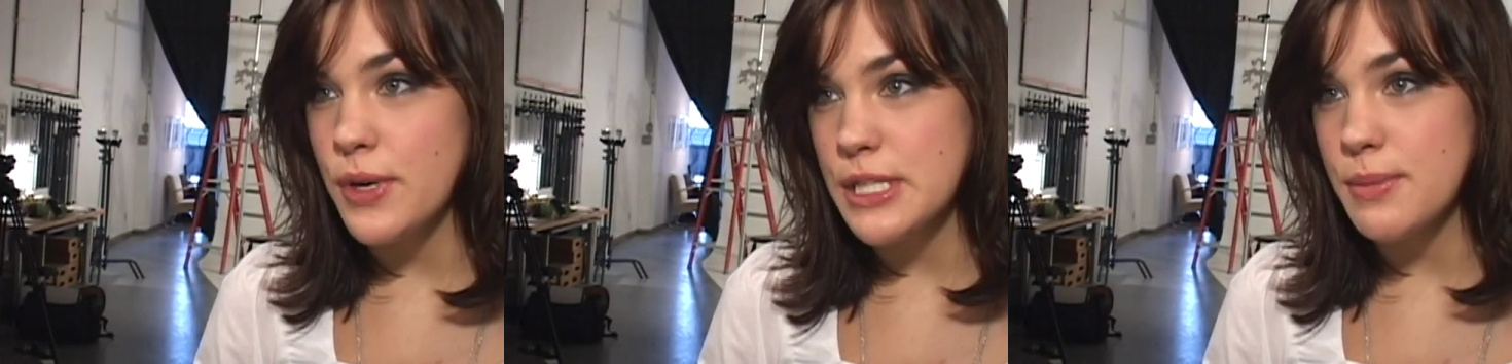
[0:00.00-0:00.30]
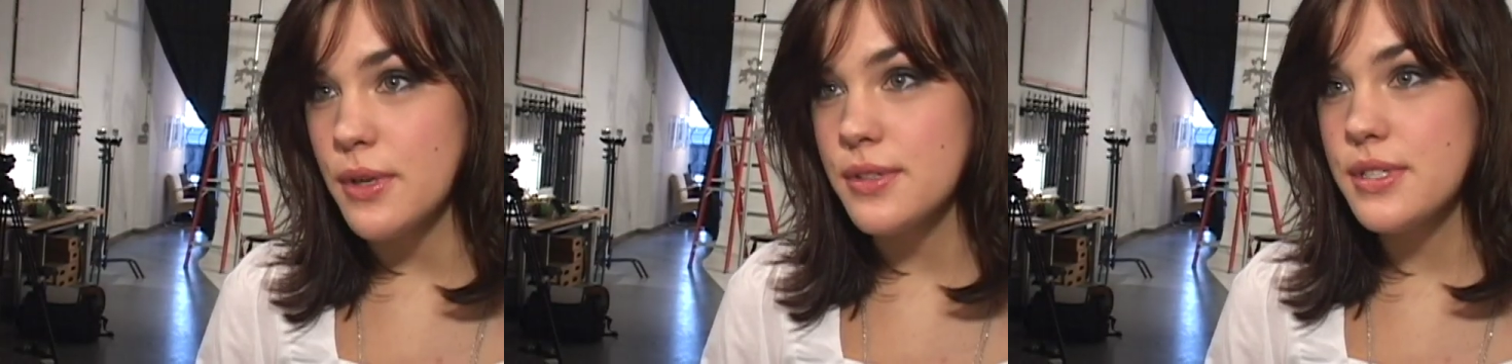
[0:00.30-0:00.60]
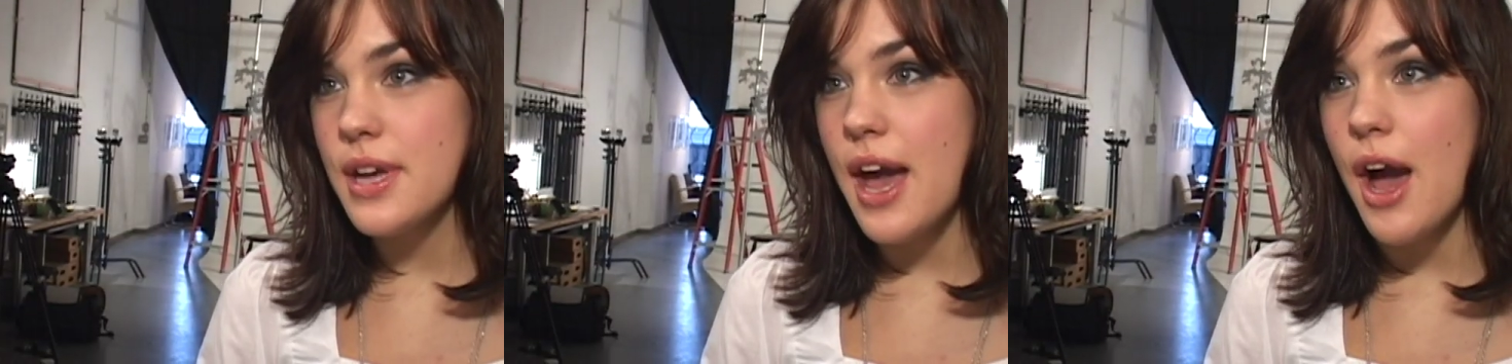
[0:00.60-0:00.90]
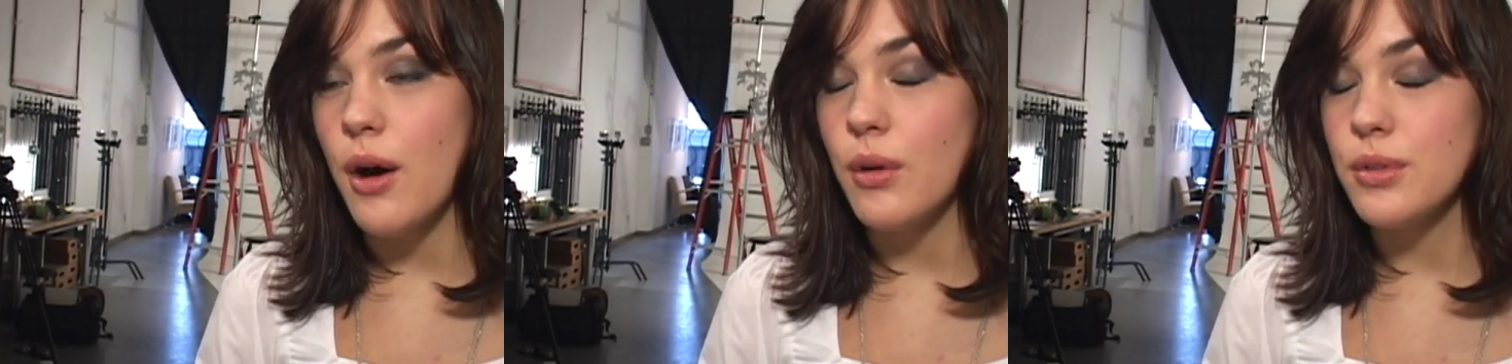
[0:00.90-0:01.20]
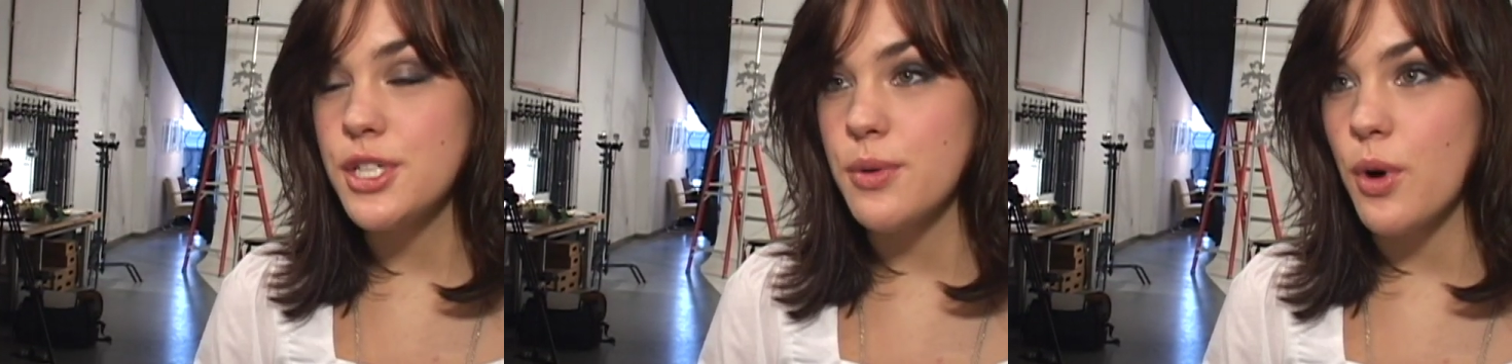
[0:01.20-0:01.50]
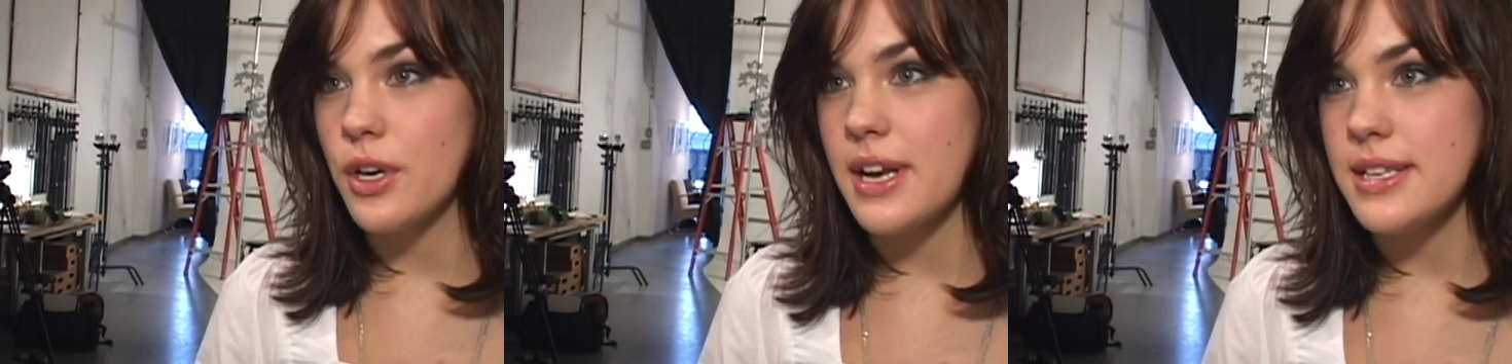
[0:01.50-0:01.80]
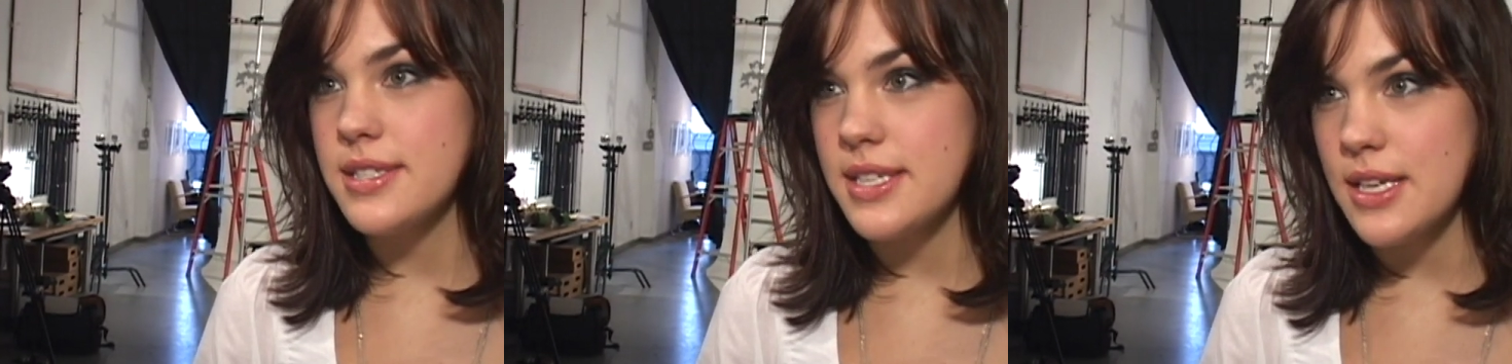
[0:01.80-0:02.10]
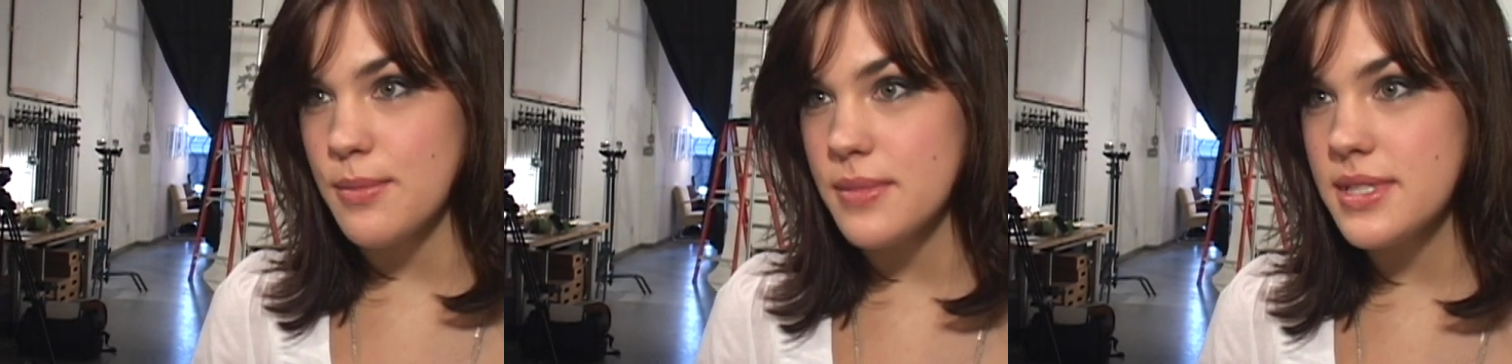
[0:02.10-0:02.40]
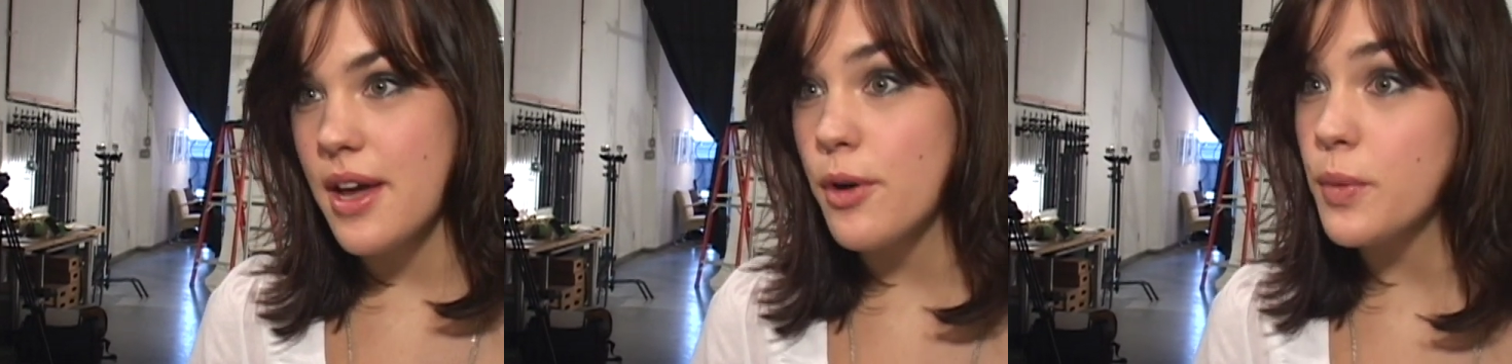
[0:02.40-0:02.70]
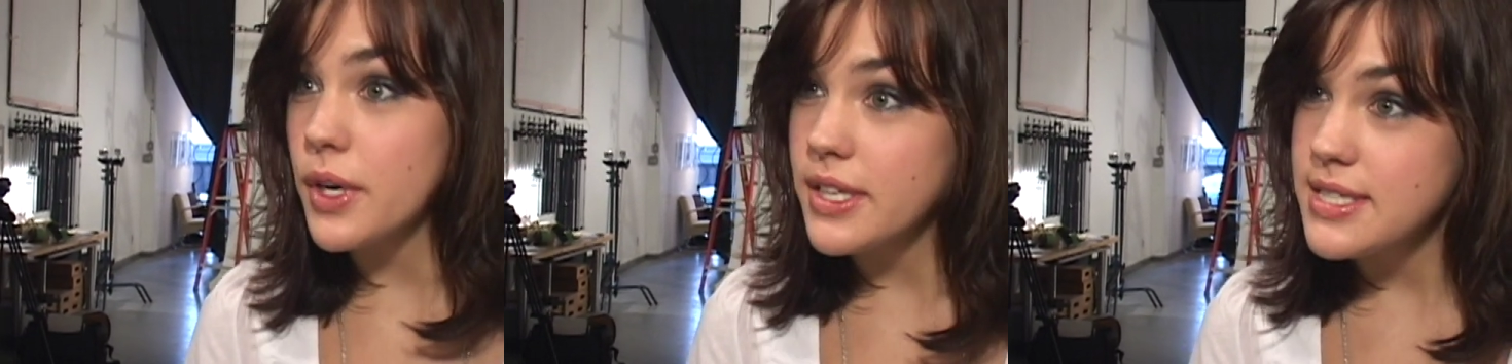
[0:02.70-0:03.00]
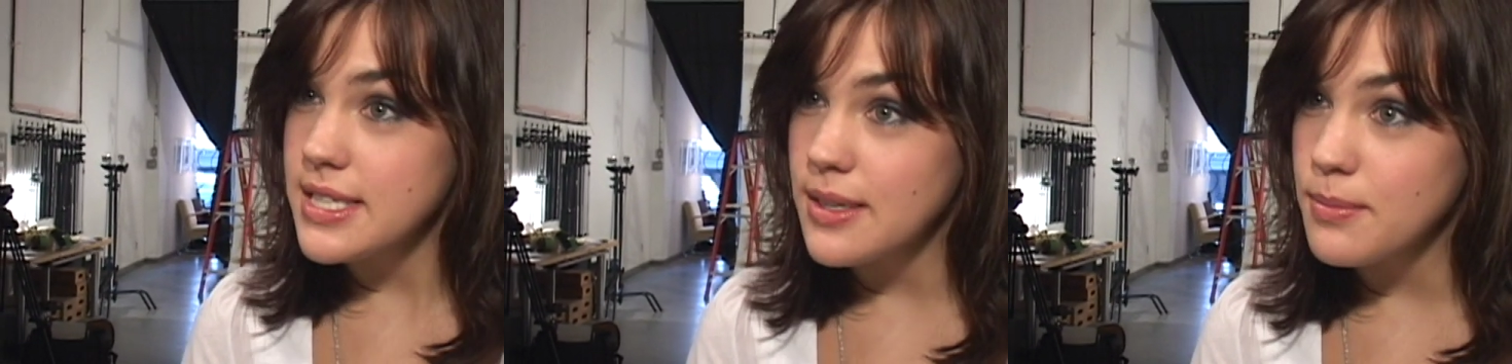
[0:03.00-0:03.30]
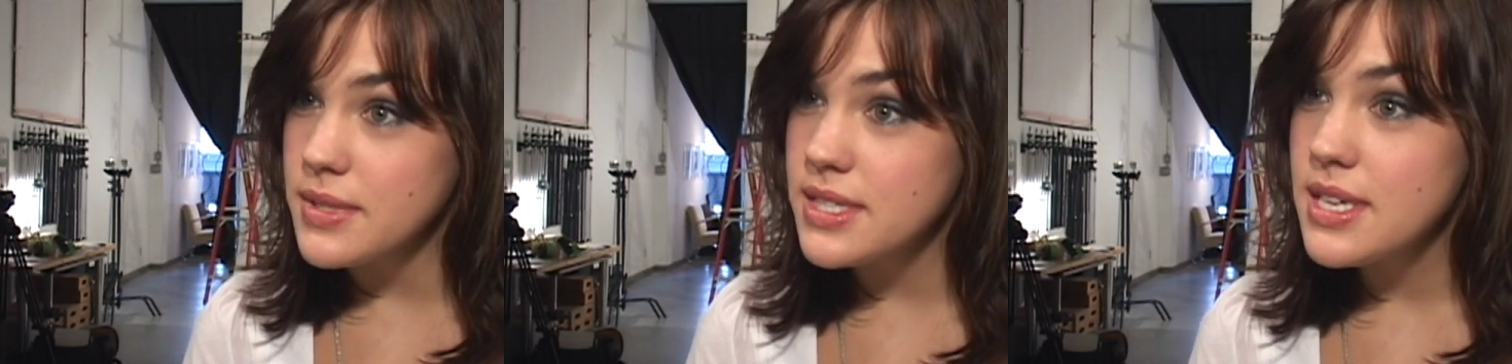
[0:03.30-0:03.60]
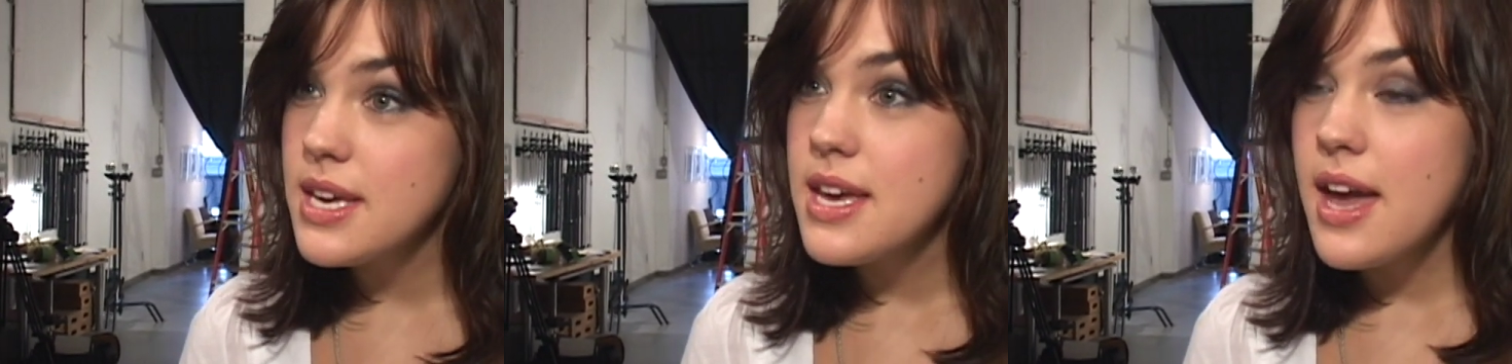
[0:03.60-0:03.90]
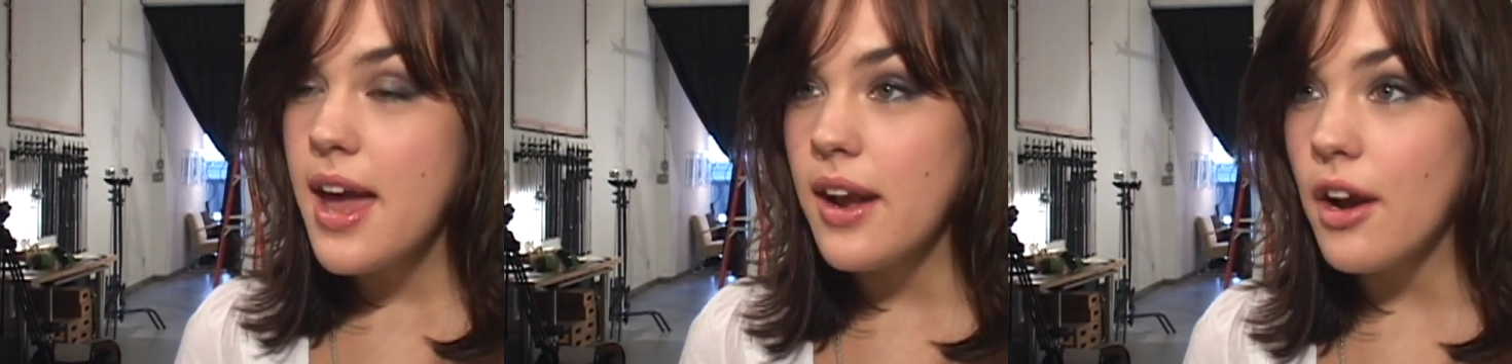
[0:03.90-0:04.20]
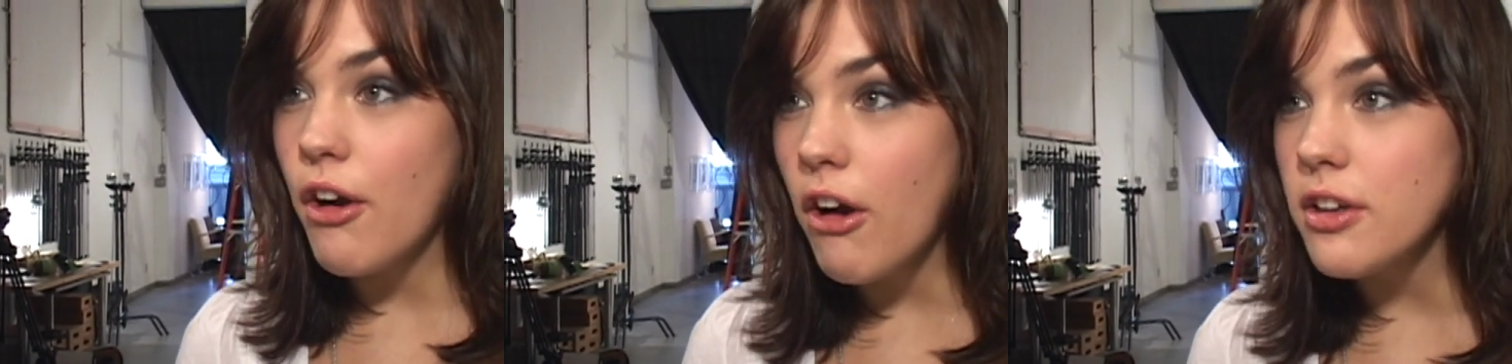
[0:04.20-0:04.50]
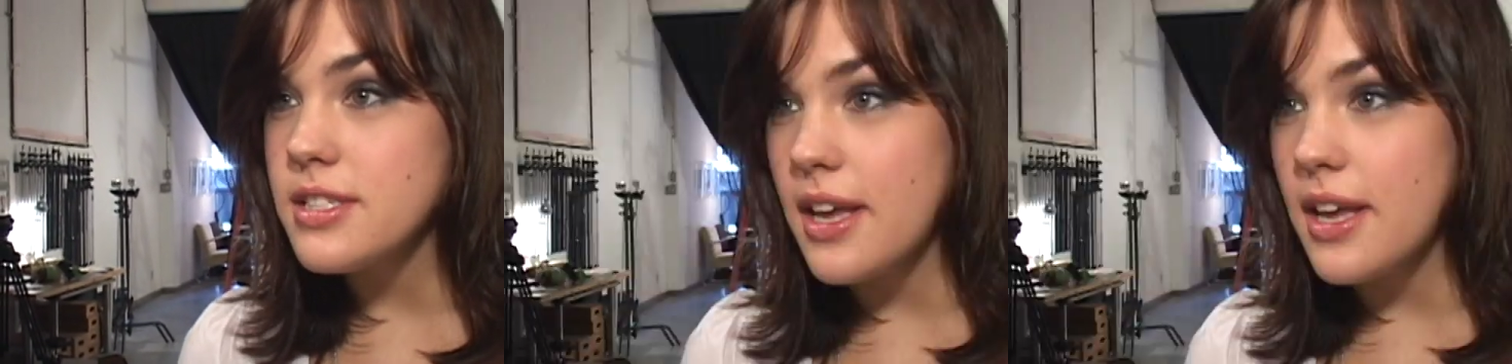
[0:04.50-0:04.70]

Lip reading: principles, how to organize teams, how to work in teams, and earls